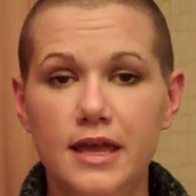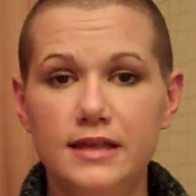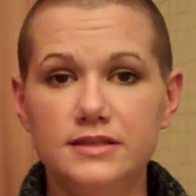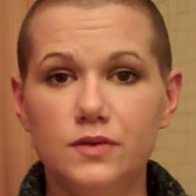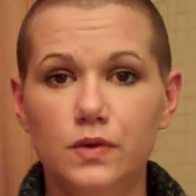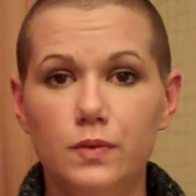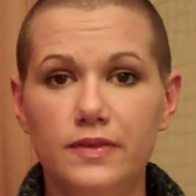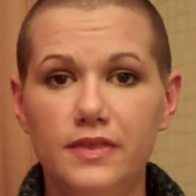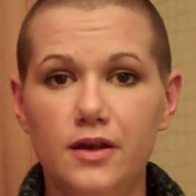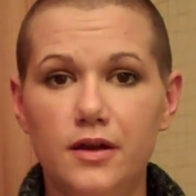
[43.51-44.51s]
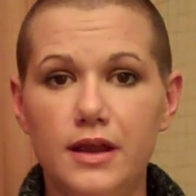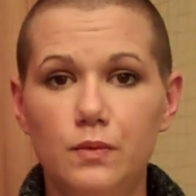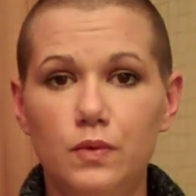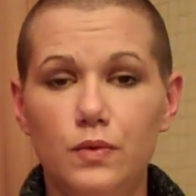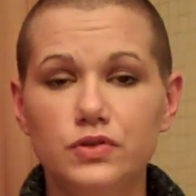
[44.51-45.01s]
And so we went there,
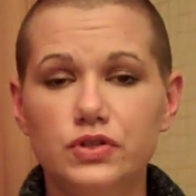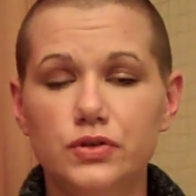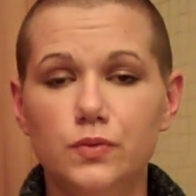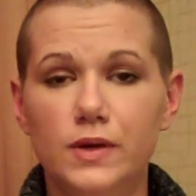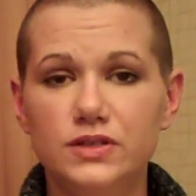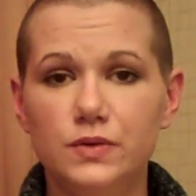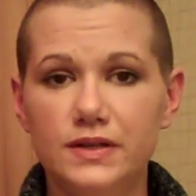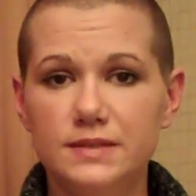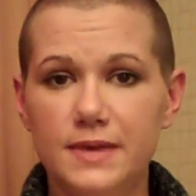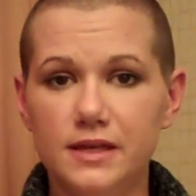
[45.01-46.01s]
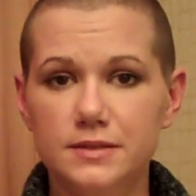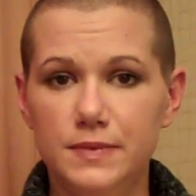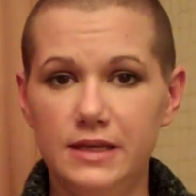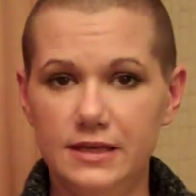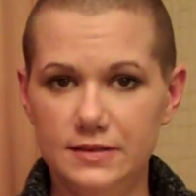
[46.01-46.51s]
and we weren't sure what to expect
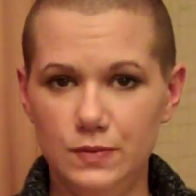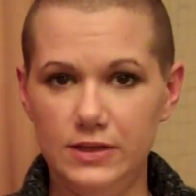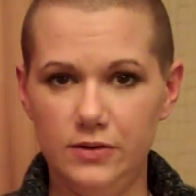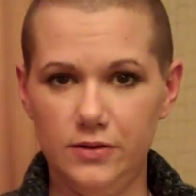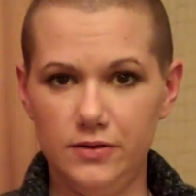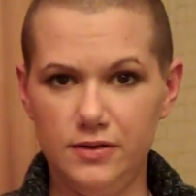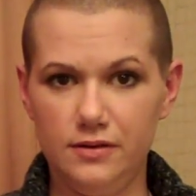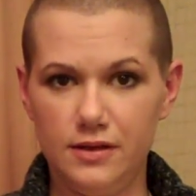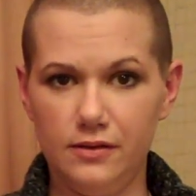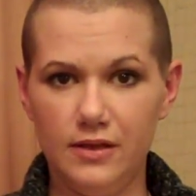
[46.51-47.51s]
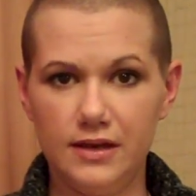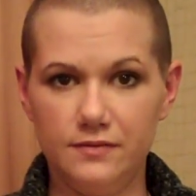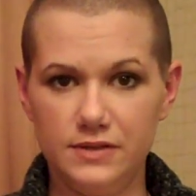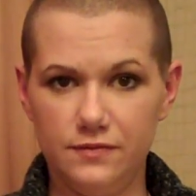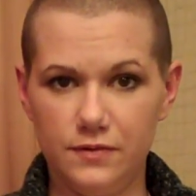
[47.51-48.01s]
because we'd heard a lot
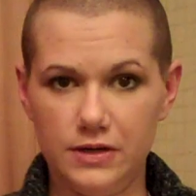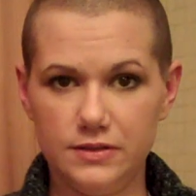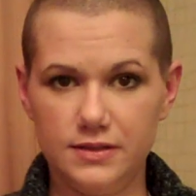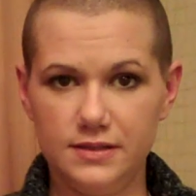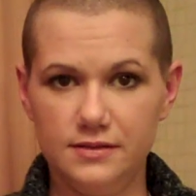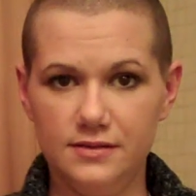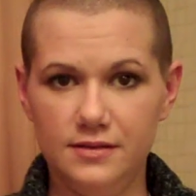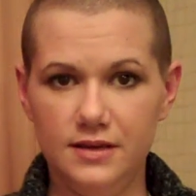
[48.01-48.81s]
of different